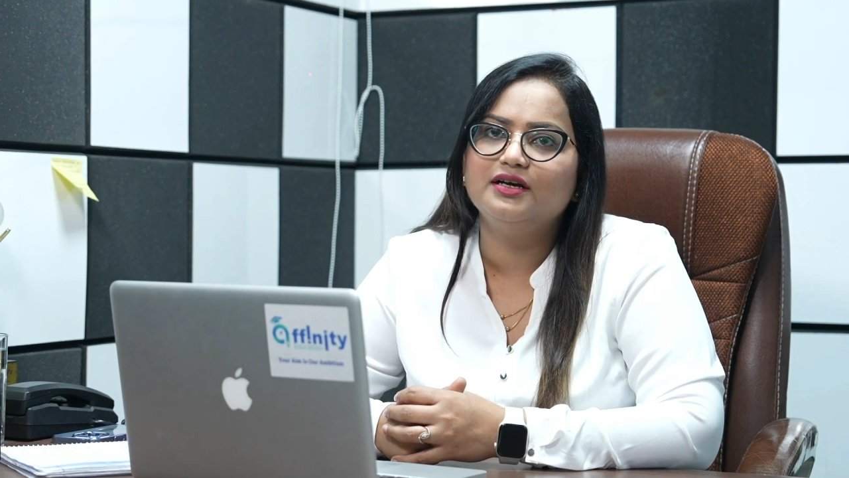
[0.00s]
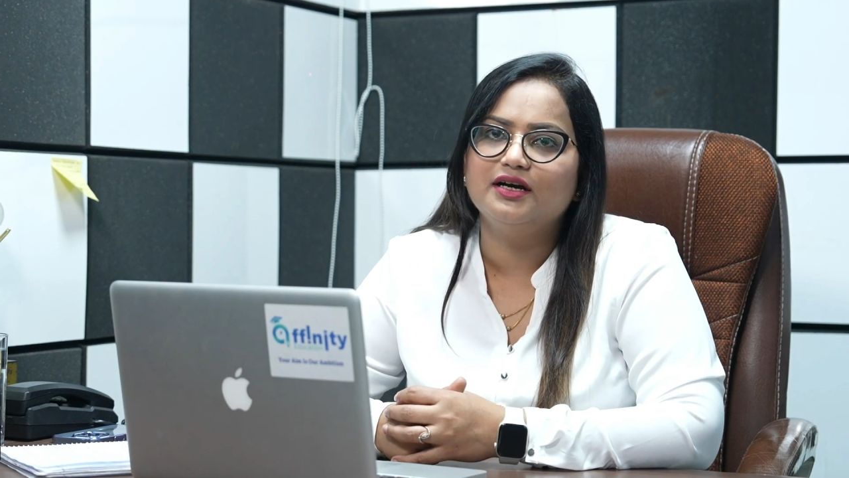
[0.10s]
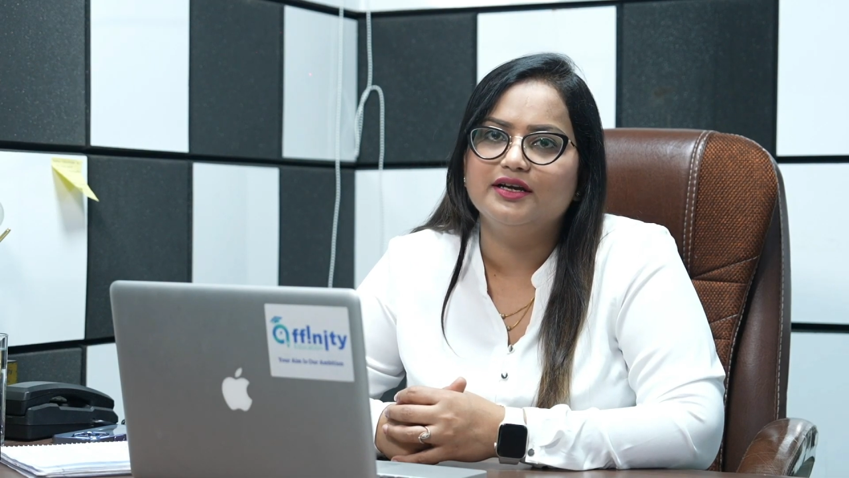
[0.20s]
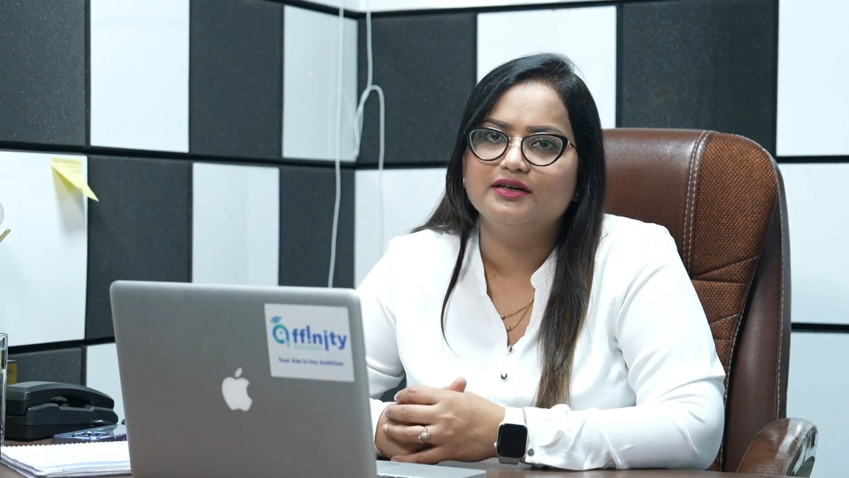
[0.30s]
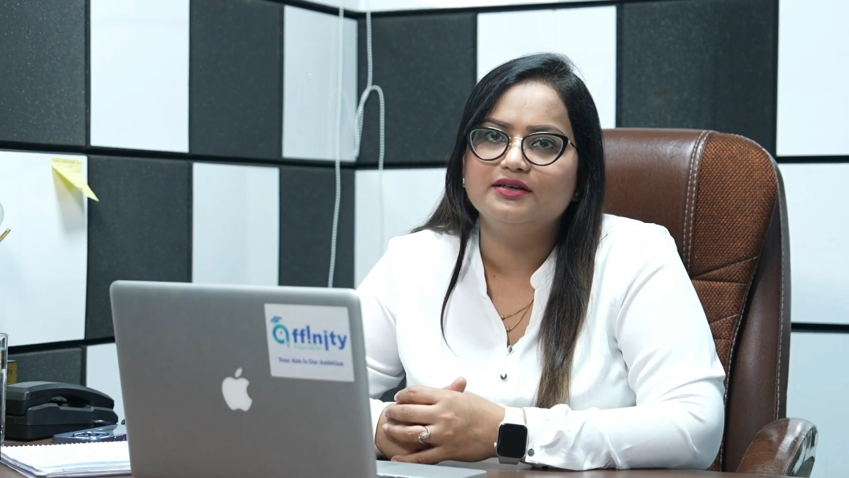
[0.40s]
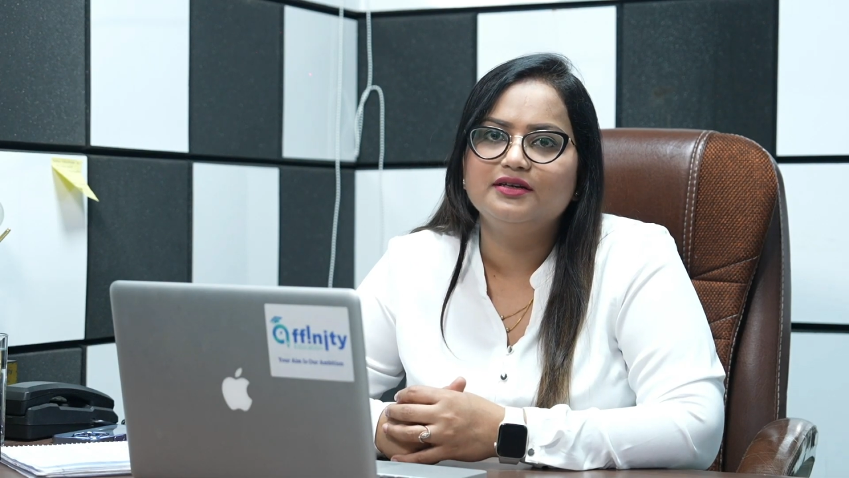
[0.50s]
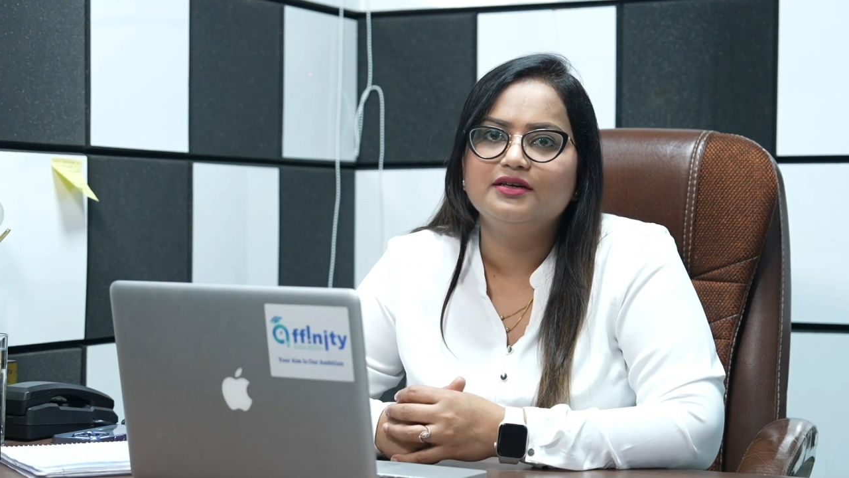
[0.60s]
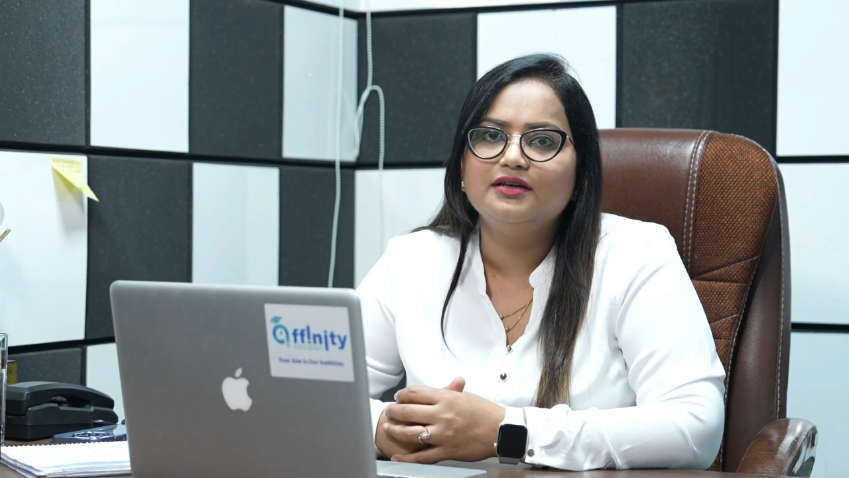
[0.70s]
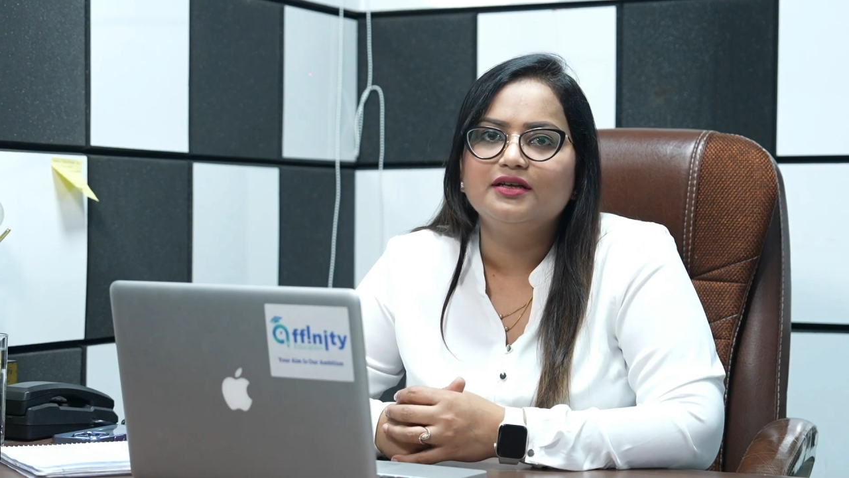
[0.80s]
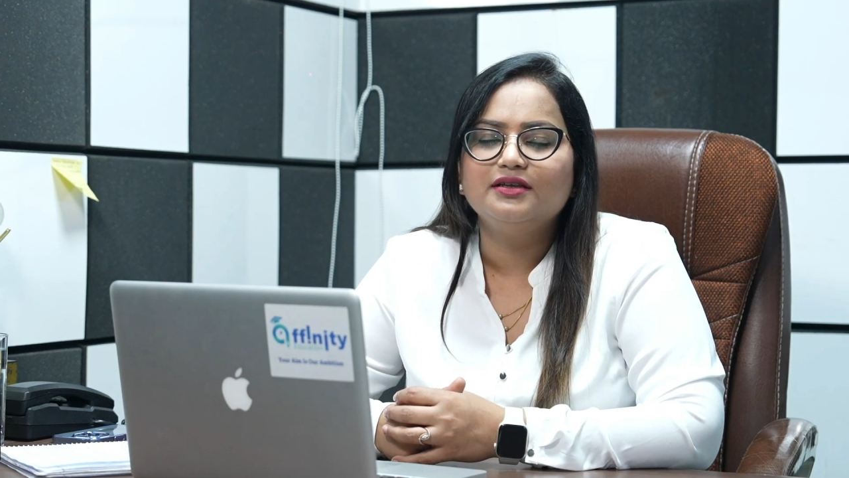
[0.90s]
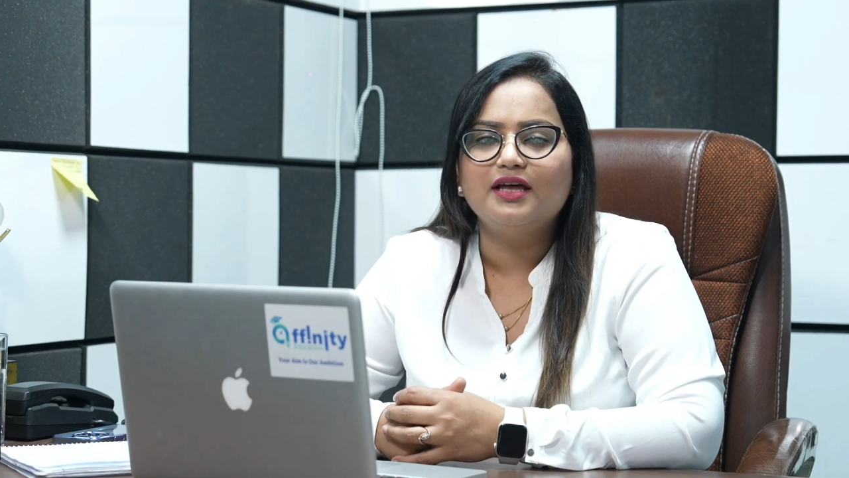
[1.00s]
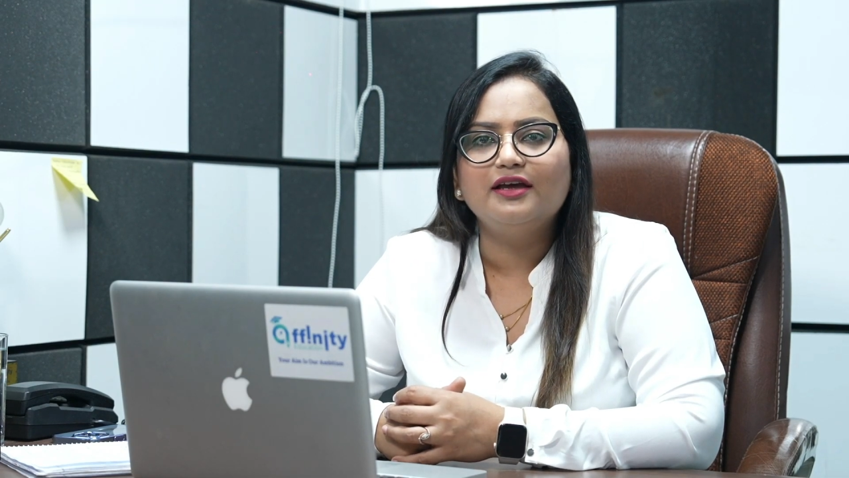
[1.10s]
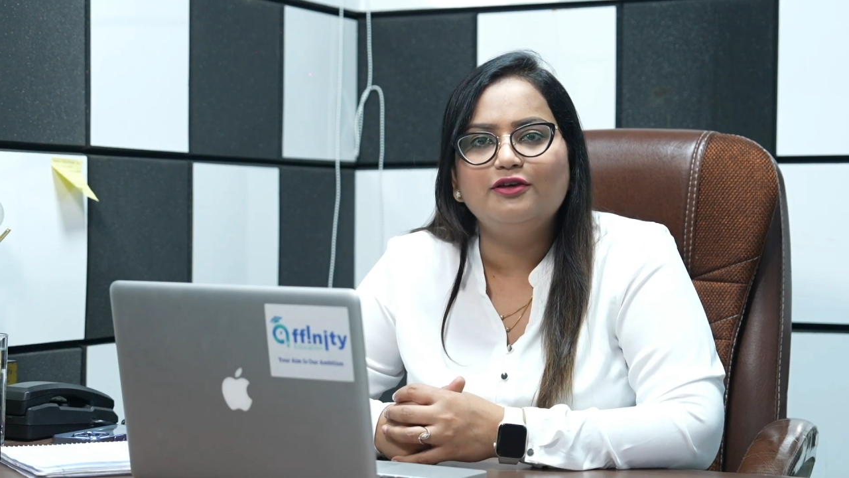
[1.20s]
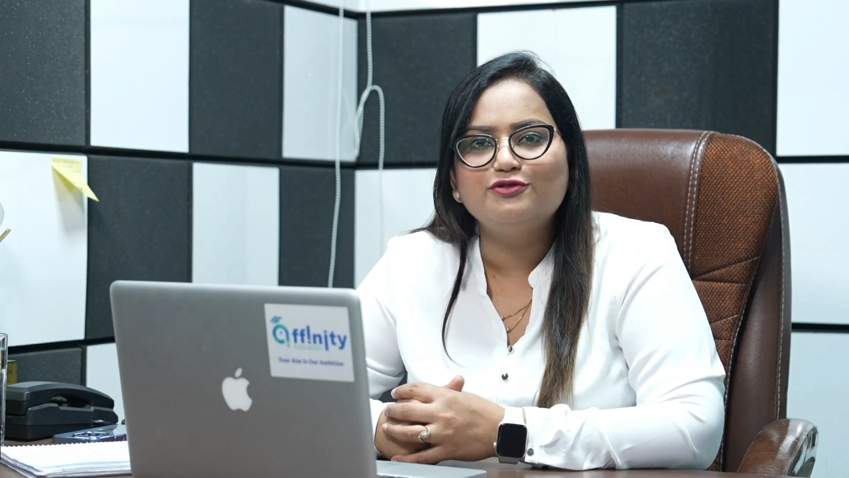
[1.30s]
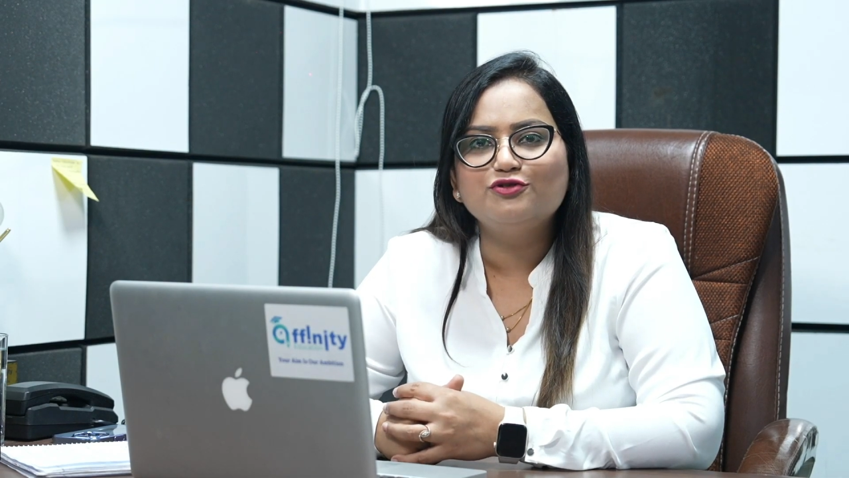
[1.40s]
career.
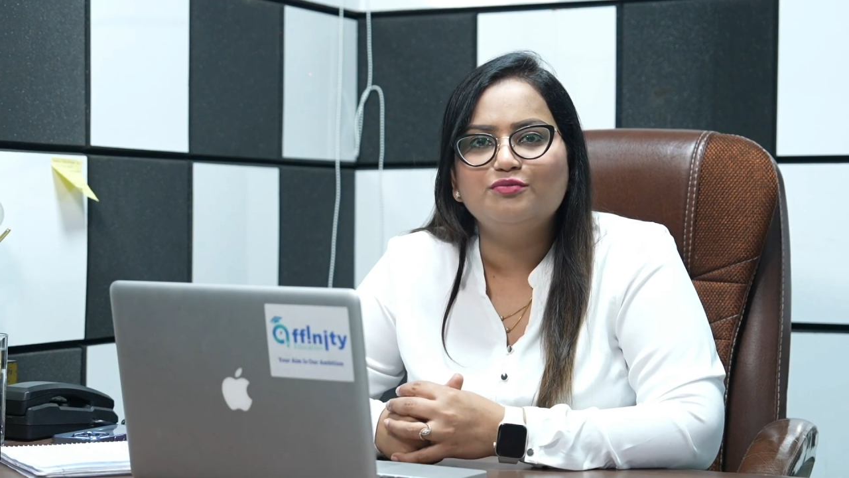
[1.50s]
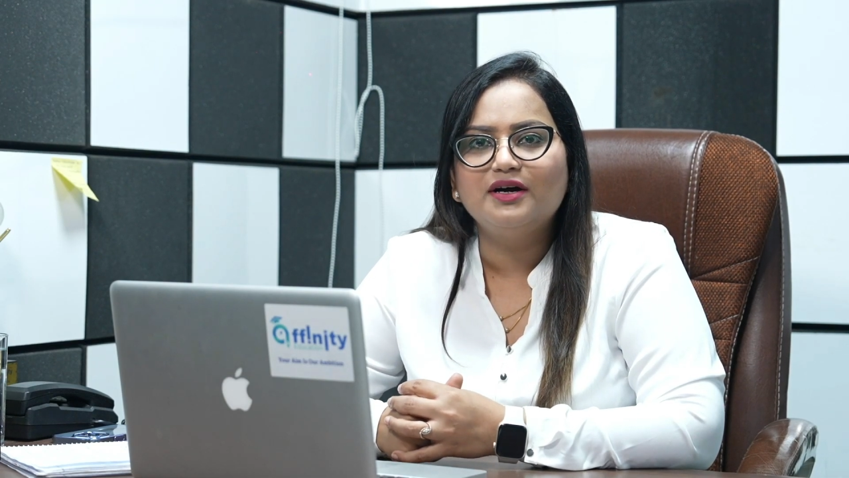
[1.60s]
Thank you so